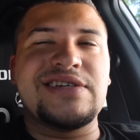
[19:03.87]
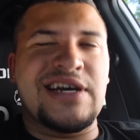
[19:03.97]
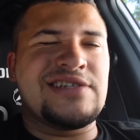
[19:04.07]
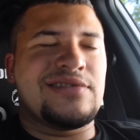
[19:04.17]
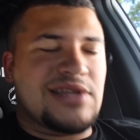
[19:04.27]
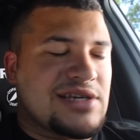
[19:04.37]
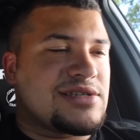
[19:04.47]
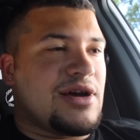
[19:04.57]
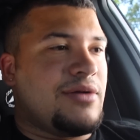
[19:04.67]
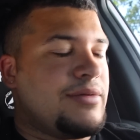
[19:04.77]
I don't think
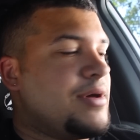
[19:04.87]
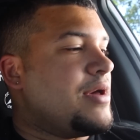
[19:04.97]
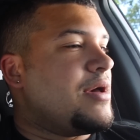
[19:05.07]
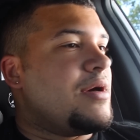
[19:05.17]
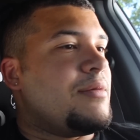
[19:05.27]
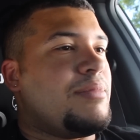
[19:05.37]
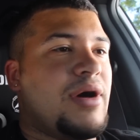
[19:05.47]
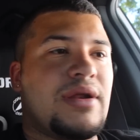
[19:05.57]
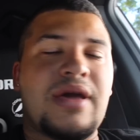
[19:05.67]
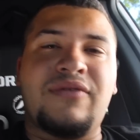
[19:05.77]
so.
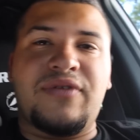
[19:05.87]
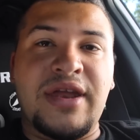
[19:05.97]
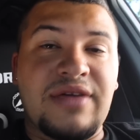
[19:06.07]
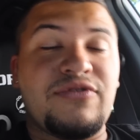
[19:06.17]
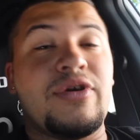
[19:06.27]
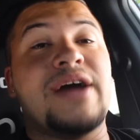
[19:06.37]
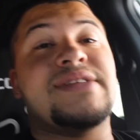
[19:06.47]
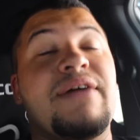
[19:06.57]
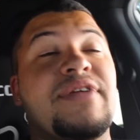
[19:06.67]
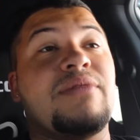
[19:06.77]
But if any of you guys
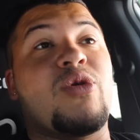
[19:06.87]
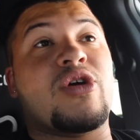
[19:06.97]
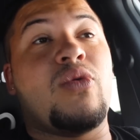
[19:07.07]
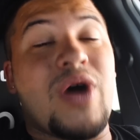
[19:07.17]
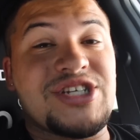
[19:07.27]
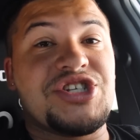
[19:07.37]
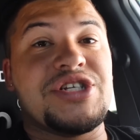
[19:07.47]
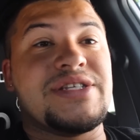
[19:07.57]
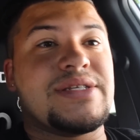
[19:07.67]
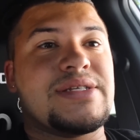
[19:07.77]
have any more
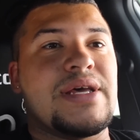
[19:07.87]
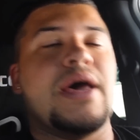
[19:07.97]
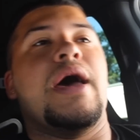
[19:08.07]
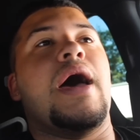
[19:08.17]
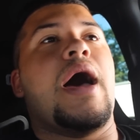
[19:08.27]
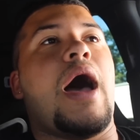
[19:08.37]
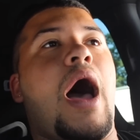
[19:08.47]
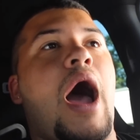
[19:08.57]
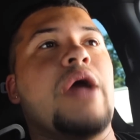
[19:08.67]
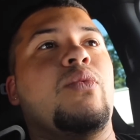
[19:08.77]
questions,
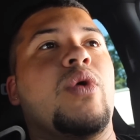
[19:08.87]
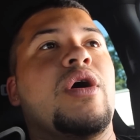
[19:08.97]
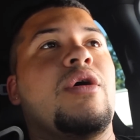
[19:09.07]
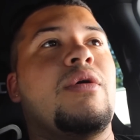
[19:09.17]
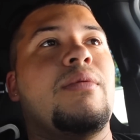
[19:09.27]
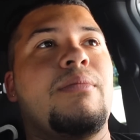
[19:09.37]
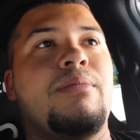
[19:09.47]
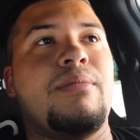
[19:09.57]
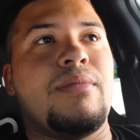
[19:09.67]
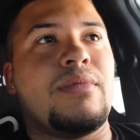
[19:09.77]

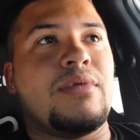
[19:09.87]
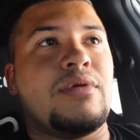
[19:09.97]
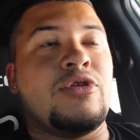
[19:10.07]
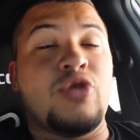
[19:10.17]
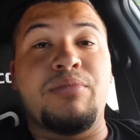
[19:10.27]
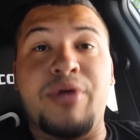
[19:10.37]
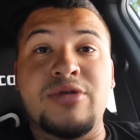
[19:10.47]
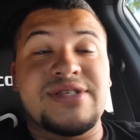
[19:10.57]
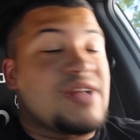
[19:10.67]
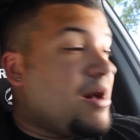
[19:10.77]
you can
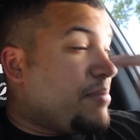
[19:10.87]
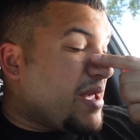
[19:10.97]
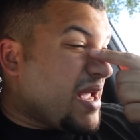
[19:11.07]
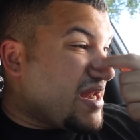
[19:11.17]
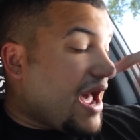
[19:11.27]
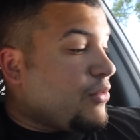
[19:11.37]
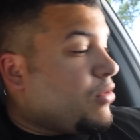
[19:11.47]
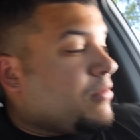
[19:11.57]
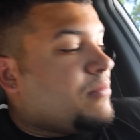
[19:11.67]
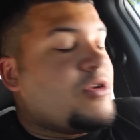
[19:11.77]
post up and I
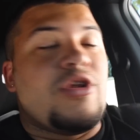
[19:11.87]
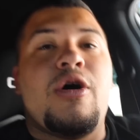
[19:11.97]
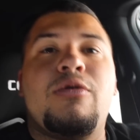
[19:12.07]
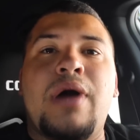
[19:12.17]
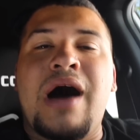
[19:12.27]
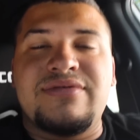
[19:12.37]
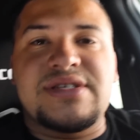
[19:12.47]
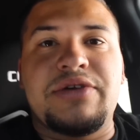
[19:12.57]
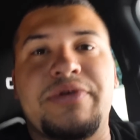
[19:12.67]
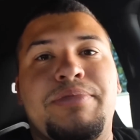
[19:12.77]
will, you know,
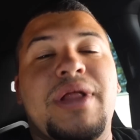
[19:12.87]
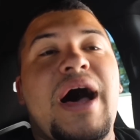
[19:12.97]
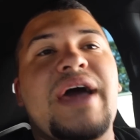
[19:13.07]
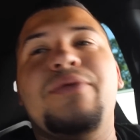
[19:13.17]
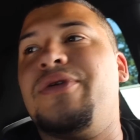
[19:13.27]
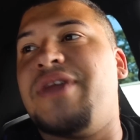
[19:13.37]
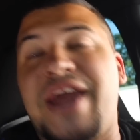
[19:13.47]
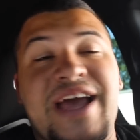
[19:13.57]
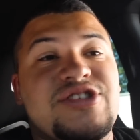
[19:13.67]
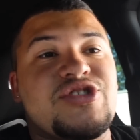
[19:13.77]
obviously reply with an
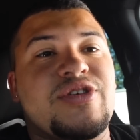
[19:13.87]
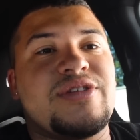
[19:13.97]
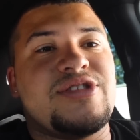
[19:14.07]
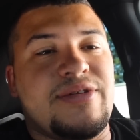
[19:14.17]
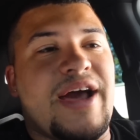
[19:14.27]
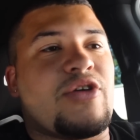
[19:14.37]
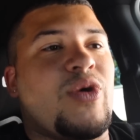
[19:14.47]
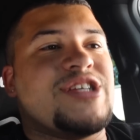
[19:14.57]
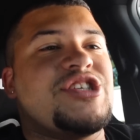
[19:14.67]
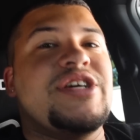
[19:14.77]
answer to that
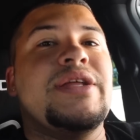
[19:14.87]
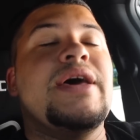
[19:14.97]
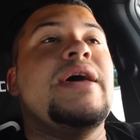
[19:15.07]
question.